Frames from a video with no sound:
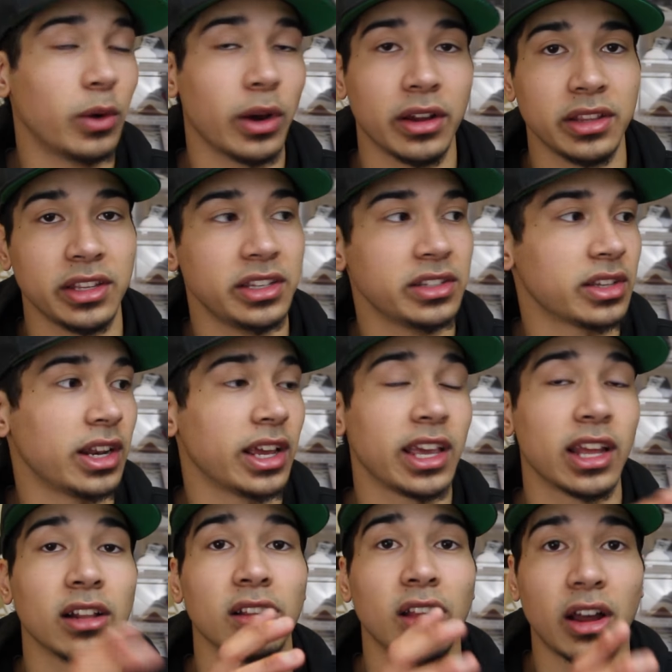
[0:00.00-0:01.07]
wearing these, and I
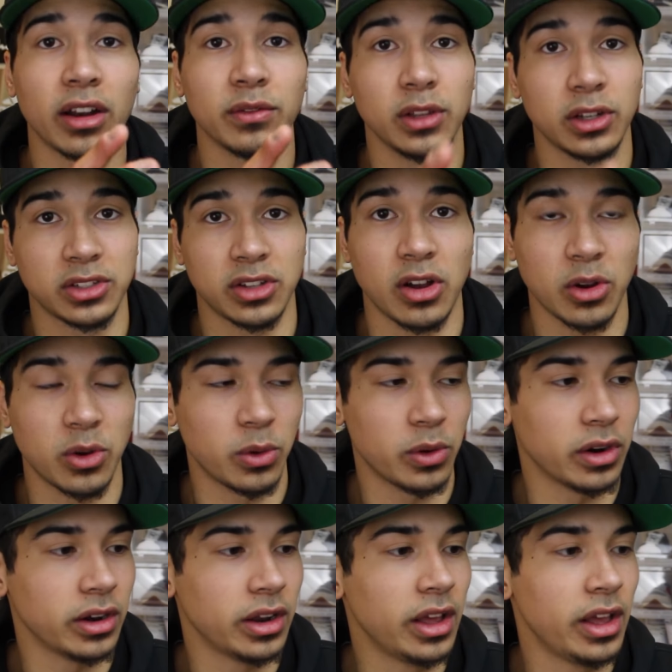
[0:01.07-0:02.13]
get a lot of looks on
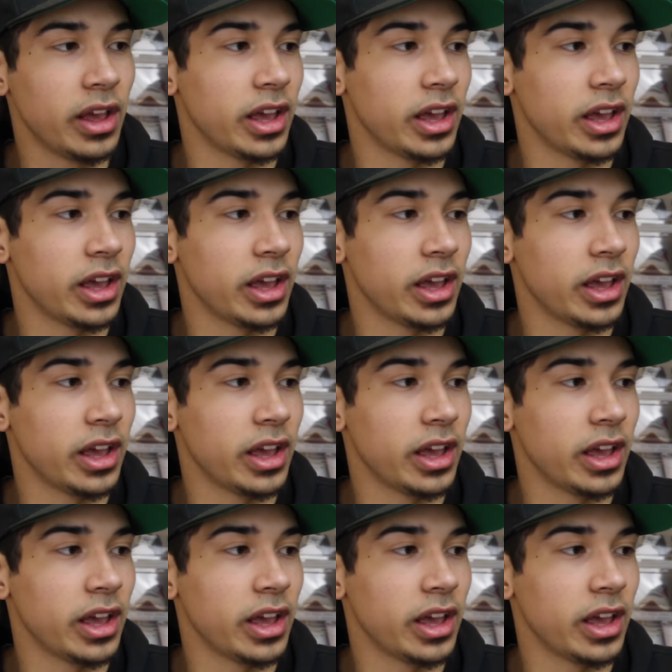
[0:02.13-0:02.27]
court,